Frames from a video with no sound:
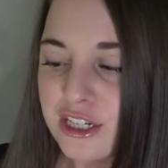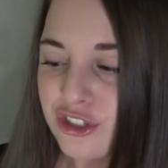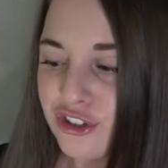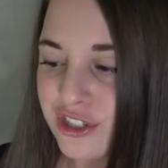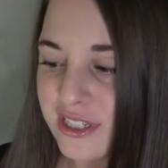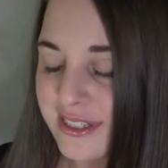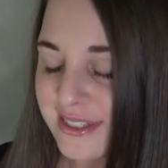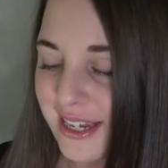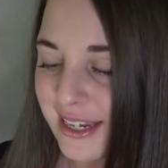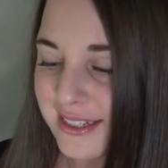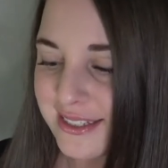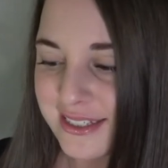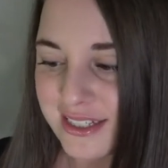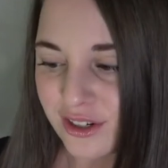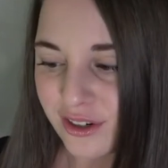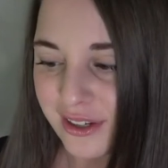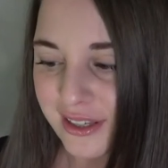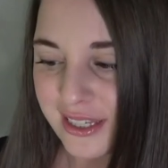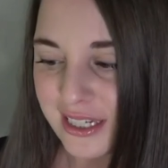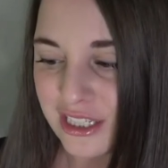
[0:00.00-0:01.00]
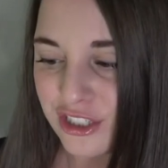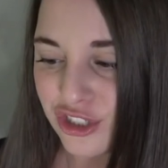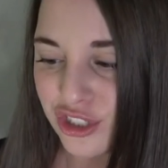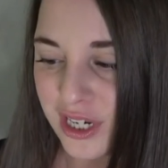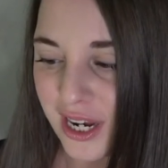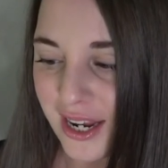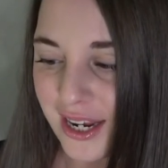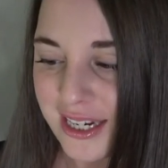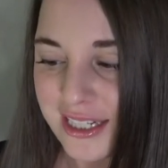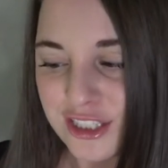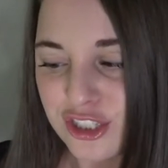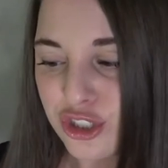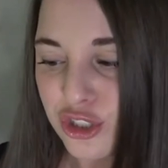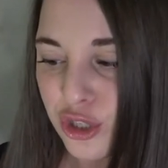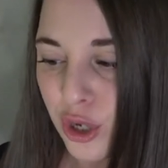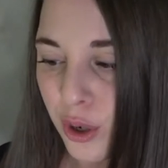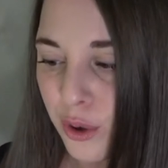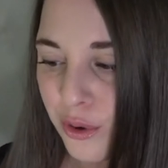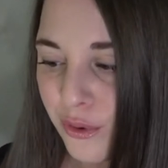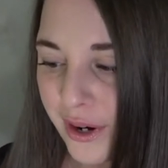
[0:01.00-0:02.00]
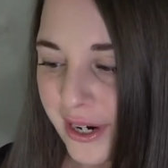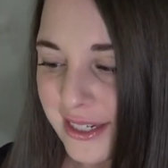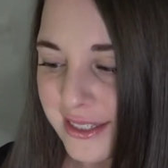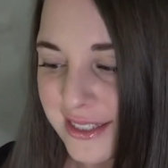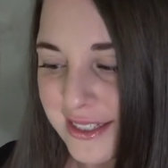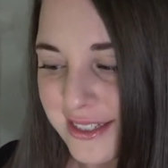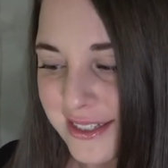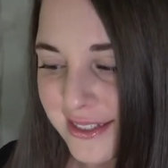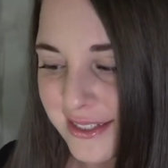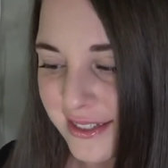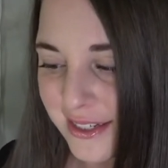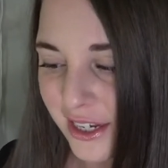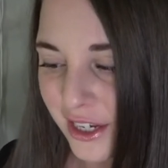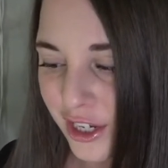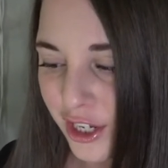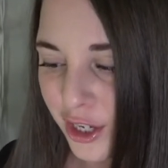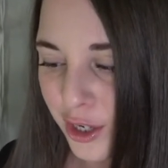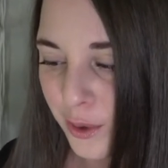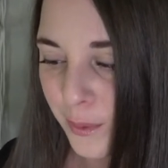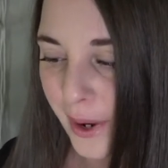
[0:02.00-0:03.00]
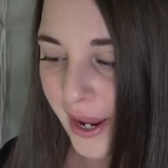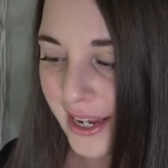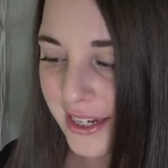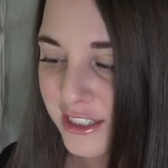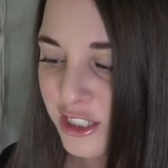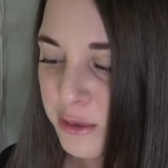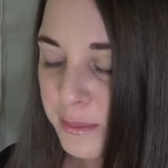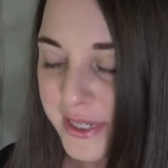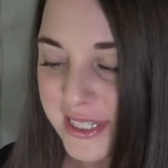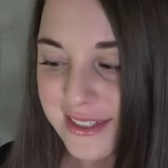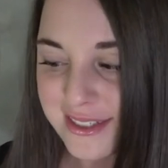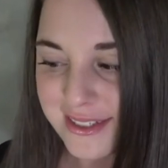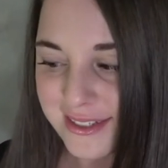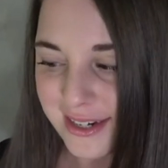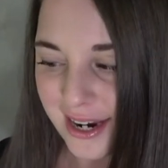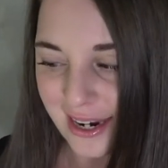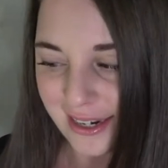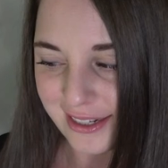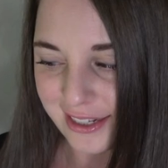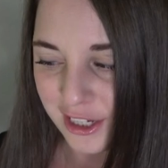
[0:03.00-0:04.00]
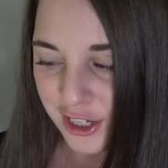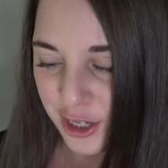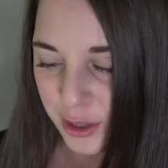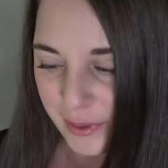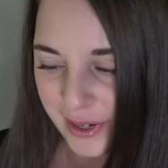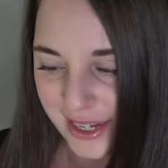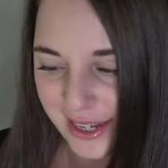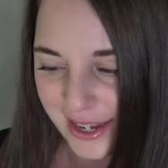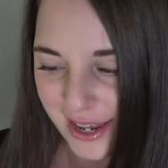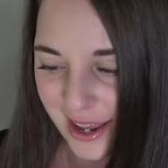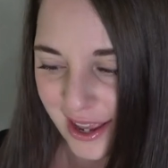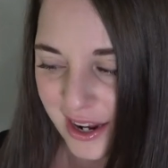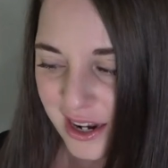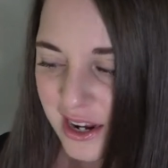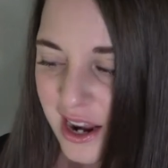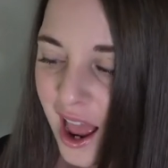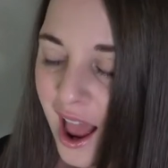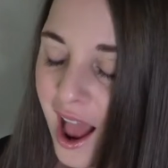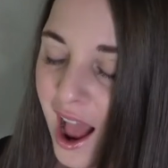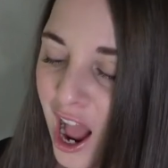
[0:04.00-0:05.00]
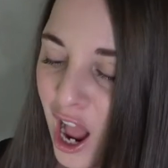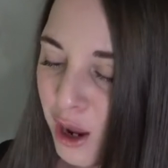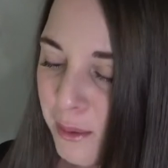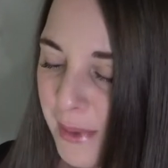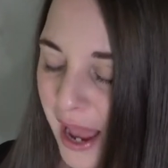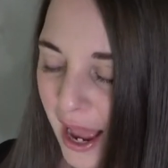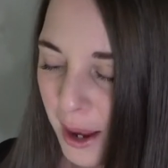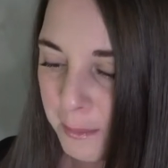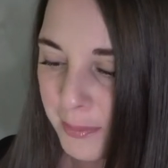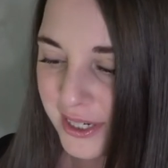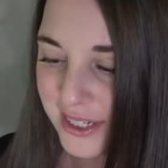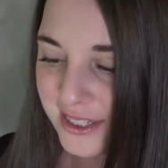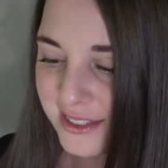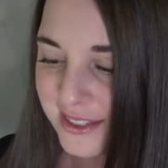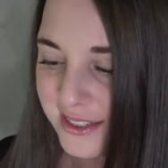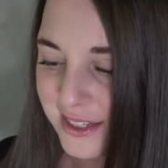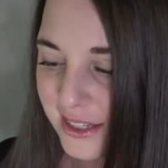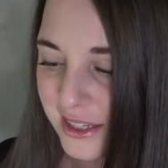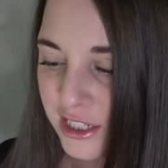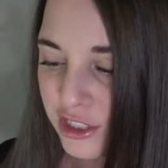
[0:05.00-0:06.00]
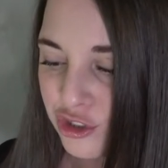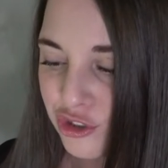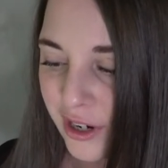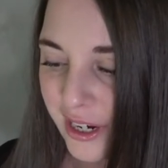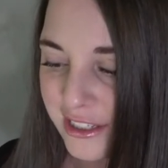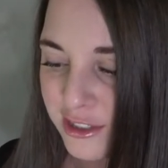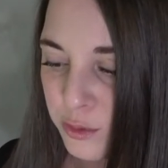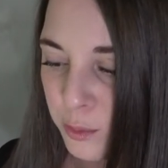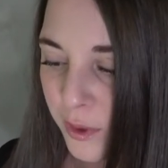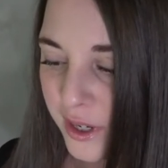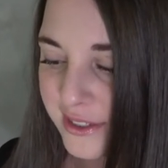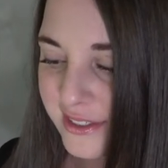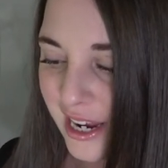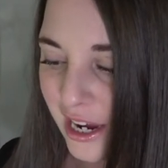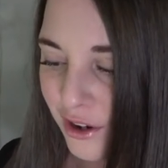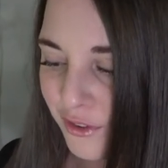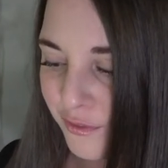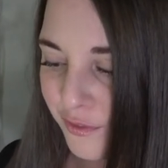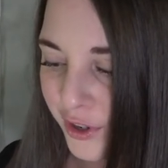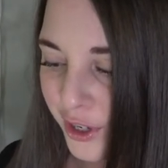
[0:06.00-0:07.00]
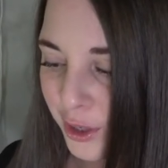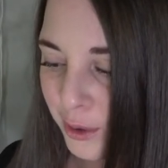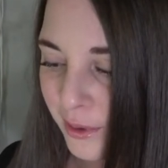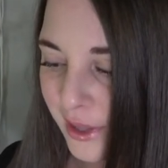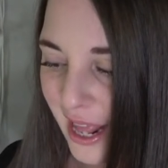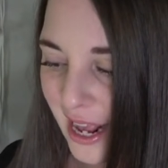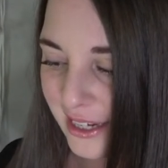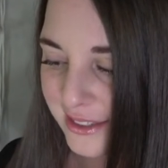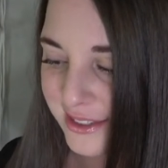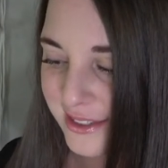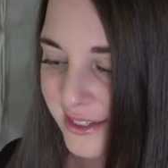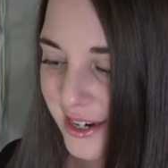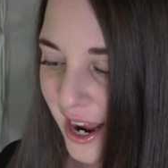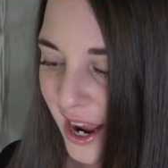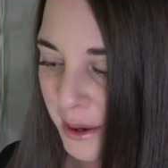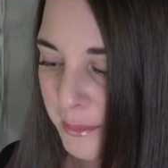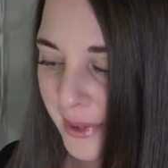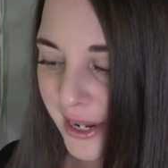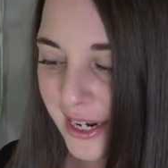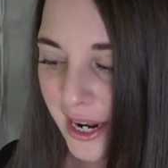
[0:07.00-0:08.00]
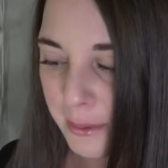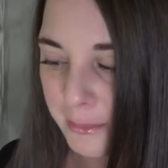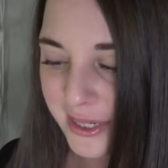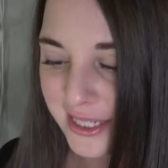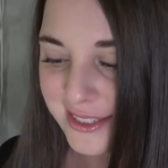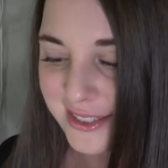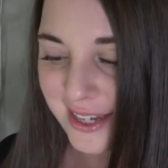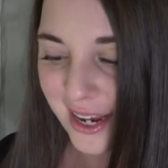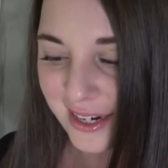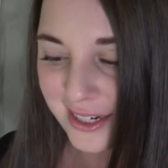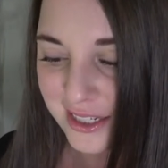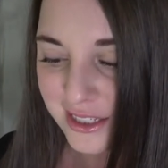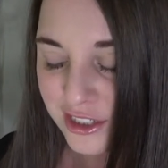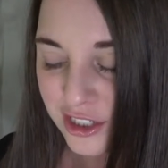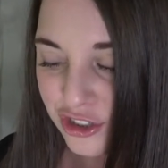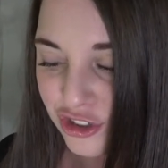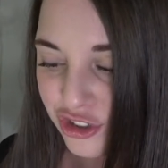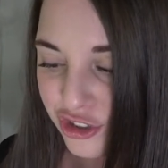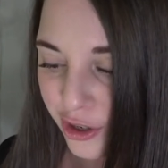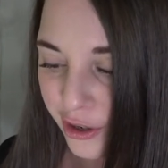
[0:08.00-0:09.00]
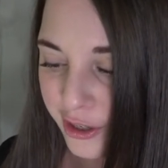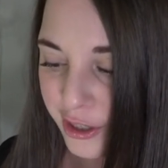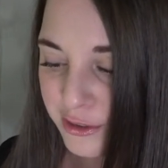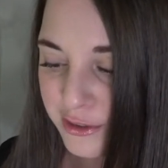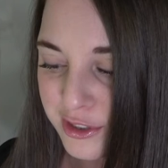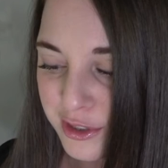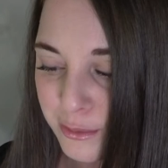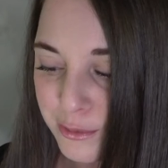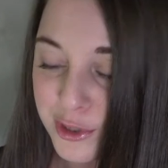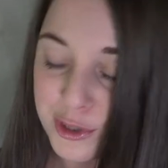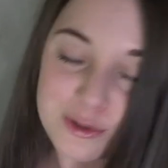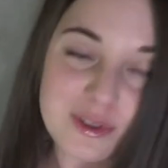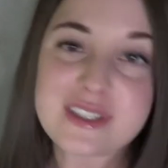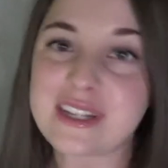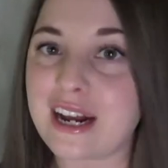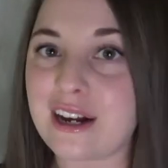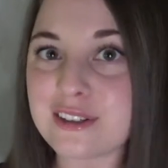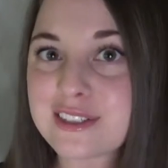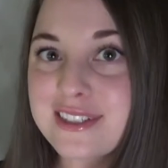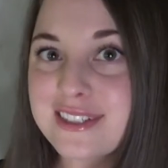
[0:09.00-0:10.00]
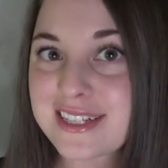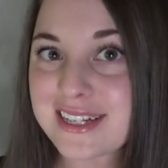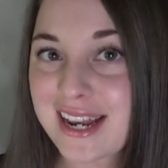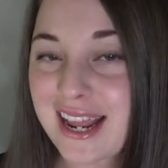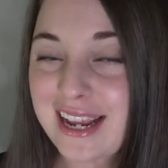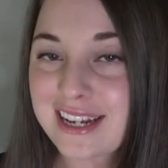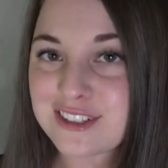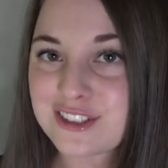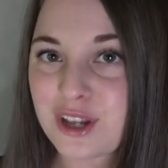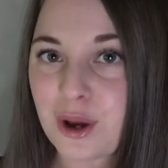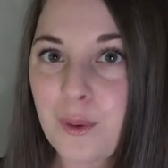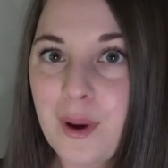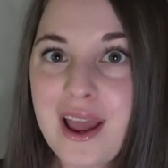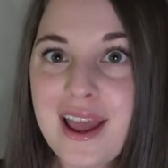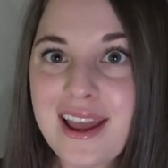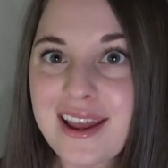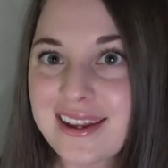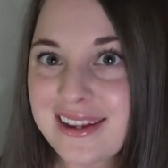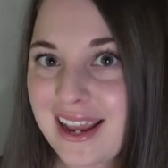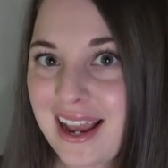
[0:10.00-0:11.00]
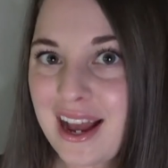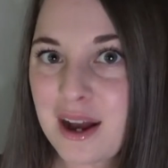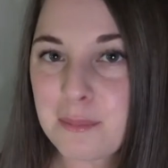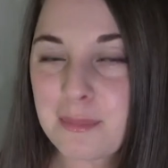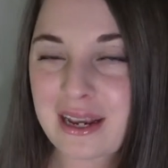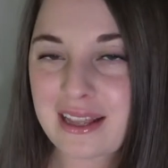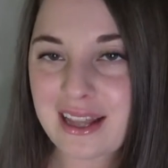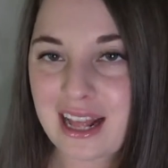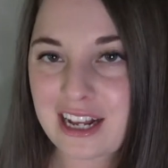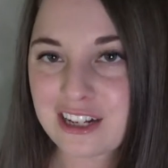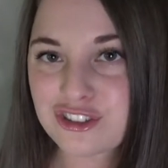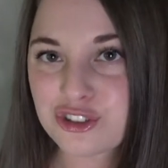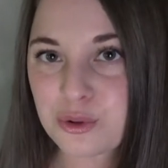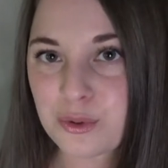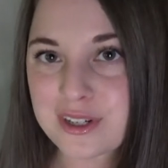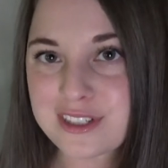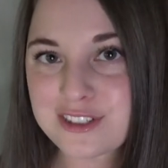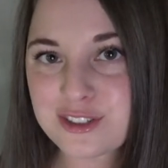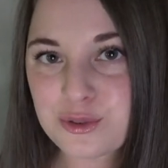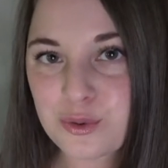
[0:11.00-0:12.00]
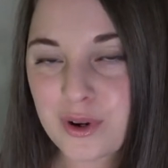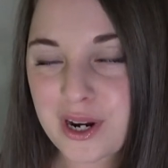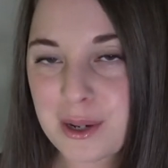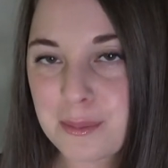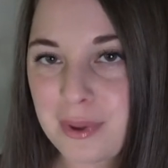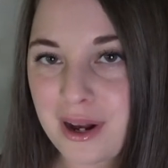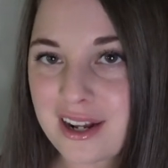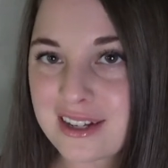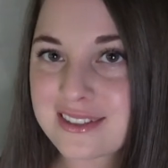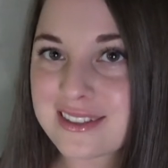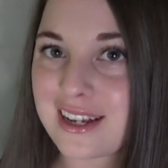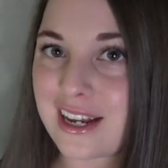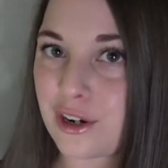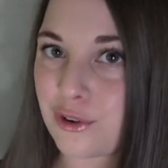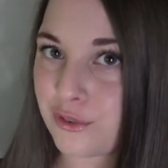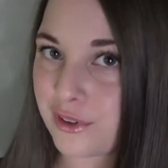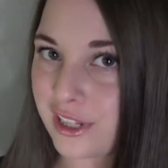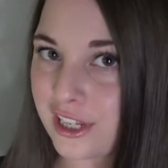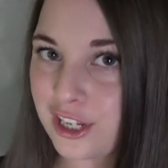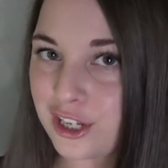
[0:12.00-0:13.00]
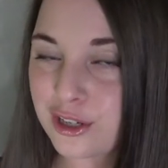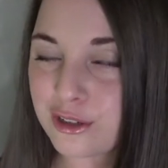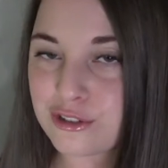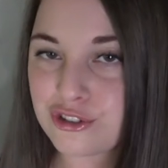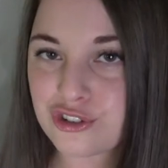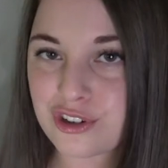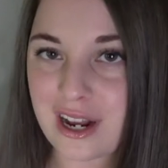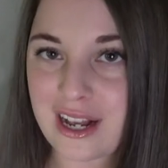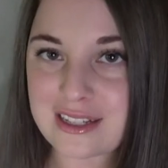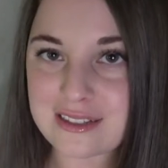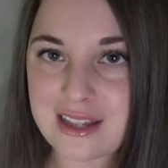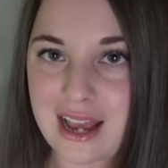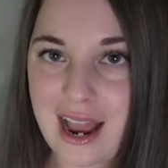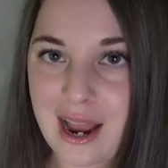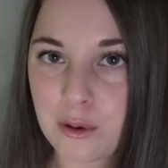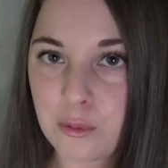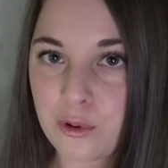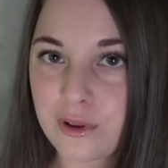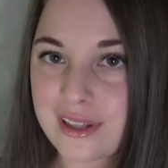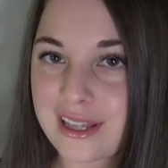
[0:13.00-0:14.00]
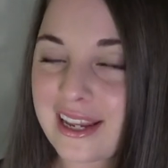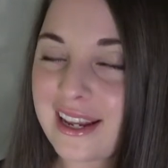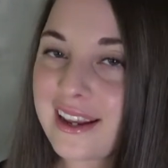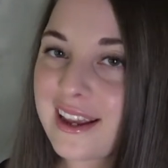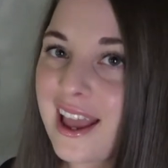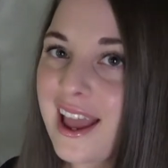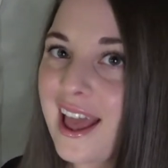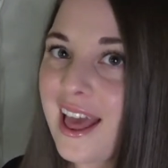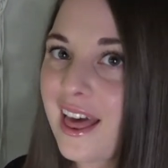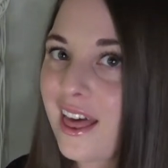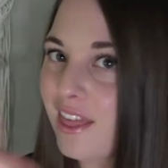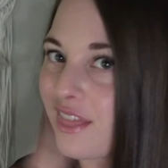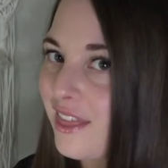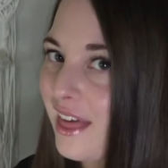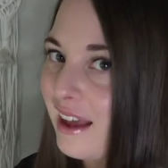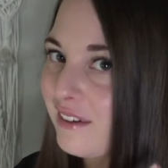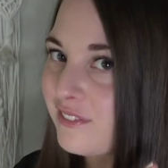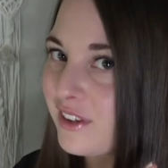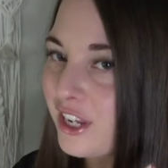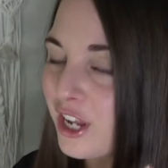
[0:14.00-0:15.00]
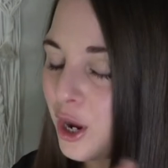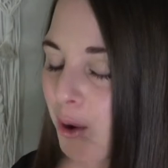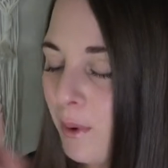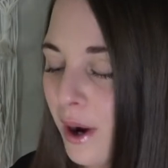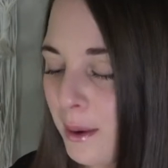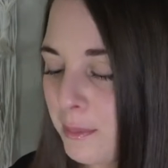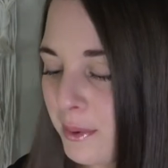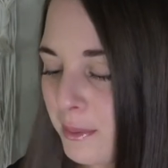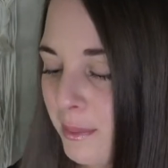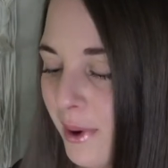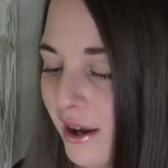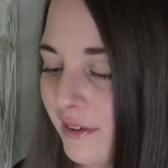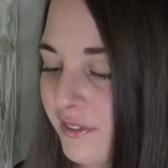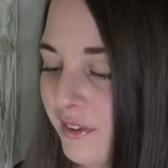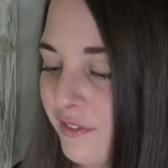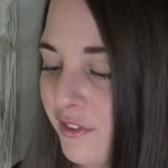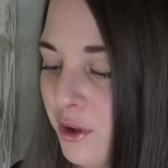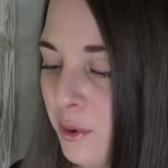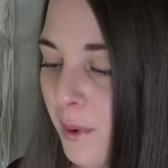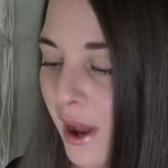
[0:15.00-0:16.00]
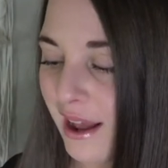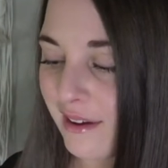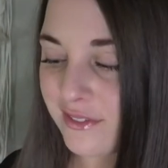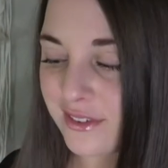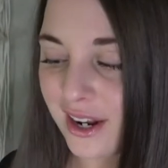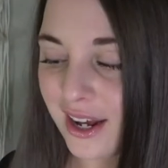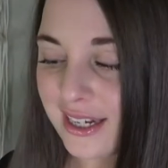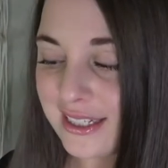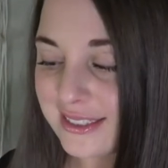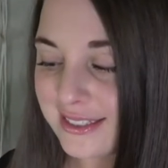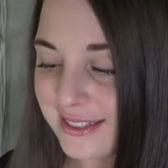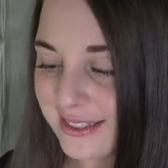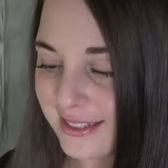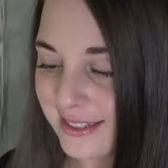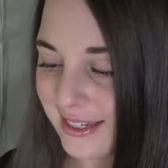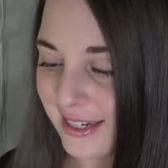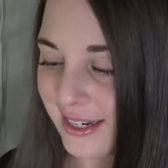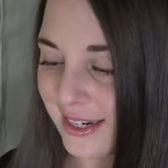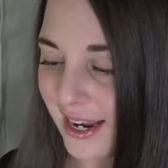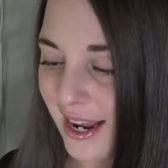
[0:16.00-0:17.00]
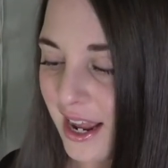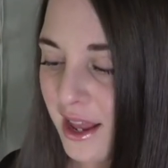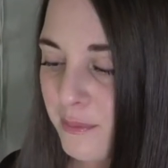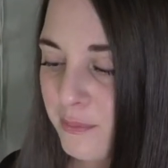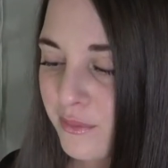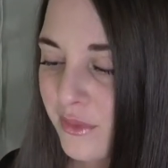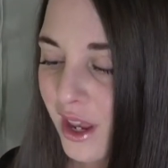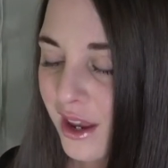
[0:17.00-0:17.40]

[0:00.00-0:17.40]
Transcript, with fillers: She said, "Dear Alicia, it's so great to see you and to be styling you again. I'm happy to see the dress worked out for you last time, and I'm excited to show you some new styles today." So yeah, my last short story box, I got a really cute dress. I will link that video up above if you have not seen it.